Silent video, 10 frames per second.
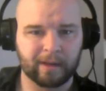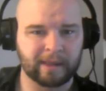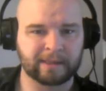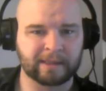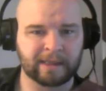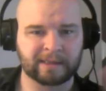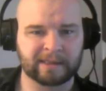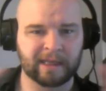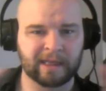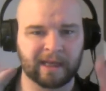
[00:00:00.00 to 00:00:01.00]
is
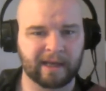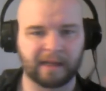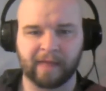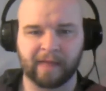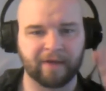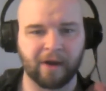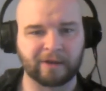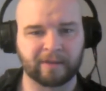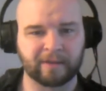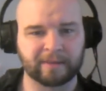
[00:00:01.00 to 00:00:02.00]
sitting at
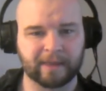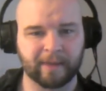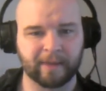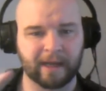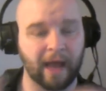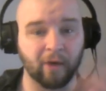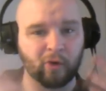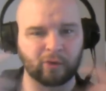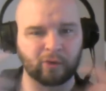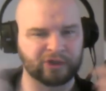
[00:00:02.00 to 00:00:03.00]
1100 something TP, and
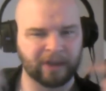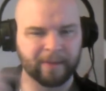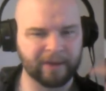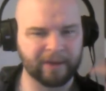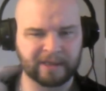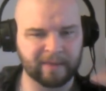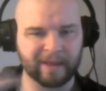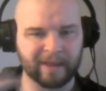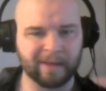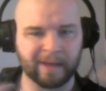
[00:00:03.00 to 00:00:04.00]
who some of their
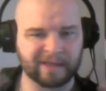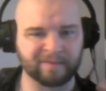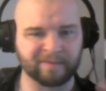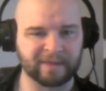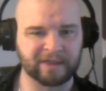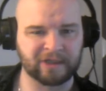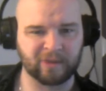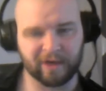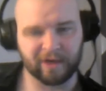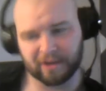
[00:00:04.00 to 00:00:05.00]
TPE because of position
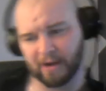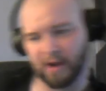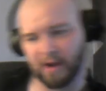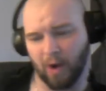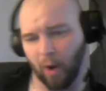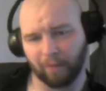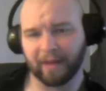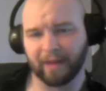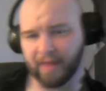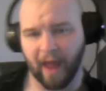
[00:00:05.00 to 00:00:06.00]
switch aren't
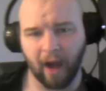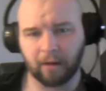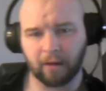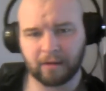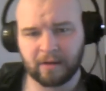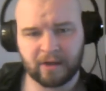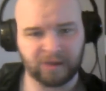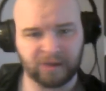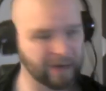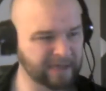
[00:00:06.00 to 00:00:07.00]
really there.
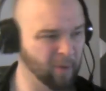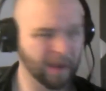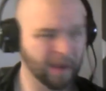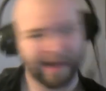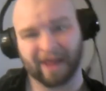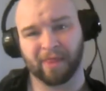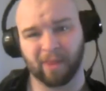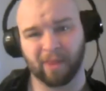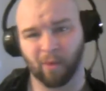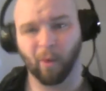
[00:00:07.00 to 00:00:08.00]
So he's more like in a
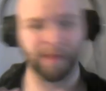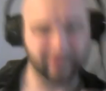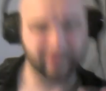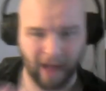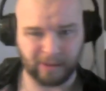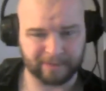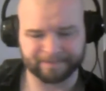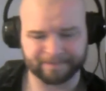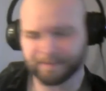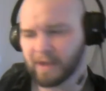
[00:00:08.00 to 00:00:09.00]
1000.
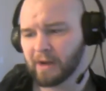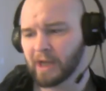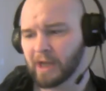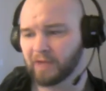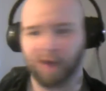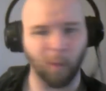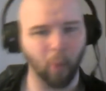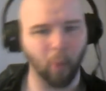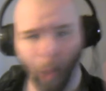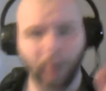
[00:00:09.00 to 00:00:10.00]
You've got
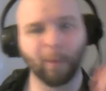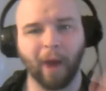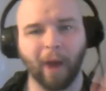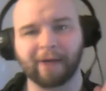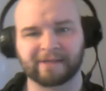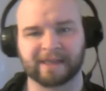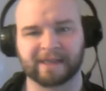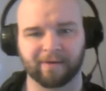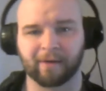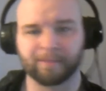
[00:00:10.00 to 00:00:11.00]
1 wide
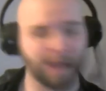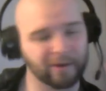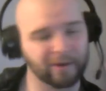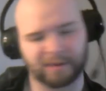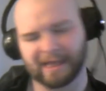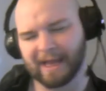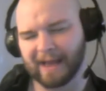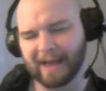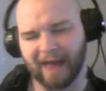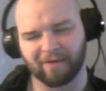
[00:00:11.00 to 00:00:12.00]
receiver, and you see
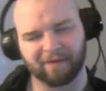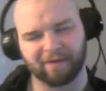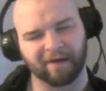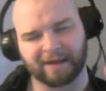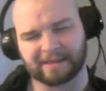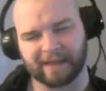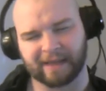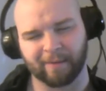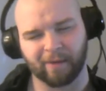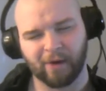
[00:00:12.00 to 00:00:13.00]
it every fucking
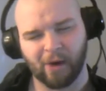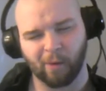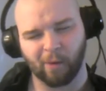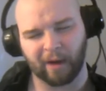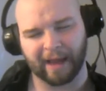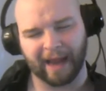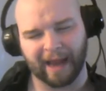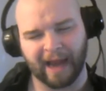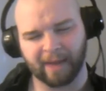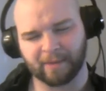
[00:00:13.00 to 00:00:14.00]
sim, where like
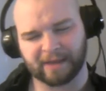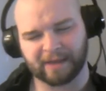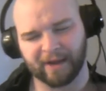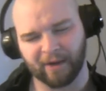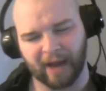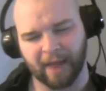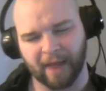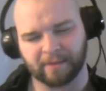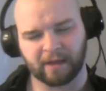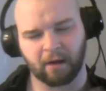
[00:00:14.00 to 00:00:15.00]
80% of their game is like,